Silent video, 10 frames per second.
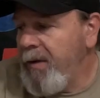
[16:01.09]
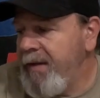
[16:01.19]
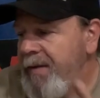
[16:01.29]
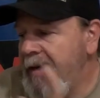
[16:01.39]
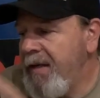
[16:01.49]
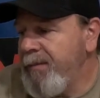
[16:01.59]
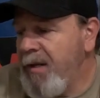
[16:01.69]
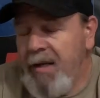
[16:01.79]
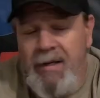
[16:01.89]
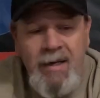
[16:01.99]
running that
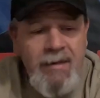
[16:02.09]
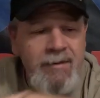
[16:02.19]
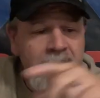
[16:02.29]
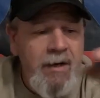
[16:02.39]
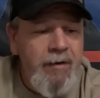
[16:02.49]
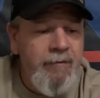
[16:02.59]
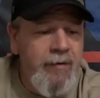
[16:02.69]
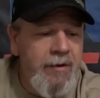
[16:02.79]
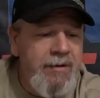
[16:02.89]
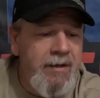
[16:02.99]
MKS
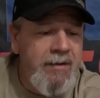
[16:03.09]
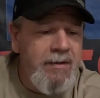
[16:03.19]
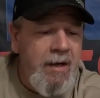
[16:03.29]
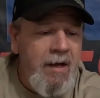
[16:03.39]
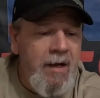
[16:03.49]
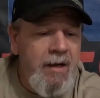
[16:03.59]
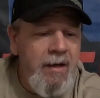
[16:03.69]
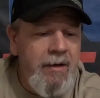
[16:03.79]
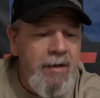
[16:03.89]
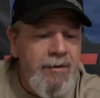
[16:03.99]
versus
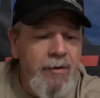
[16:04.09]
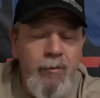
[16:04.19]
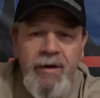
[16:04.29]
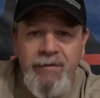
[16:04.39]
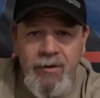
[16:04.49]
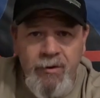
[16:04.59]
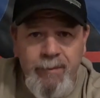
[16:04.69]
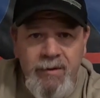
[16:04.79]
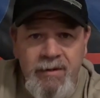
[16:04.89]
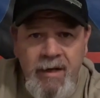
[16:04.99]
the Reefs
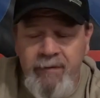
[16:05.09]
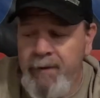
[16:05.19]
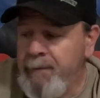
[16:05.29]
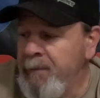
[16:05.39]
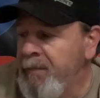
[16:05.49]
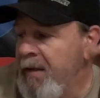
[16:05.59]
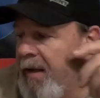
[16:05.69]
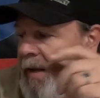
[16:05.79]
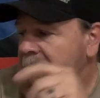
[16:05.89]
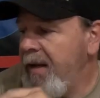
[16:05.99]
777.
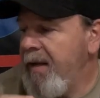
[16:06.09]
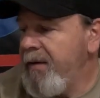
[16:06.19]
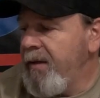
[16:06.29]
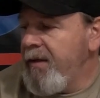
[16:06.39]
And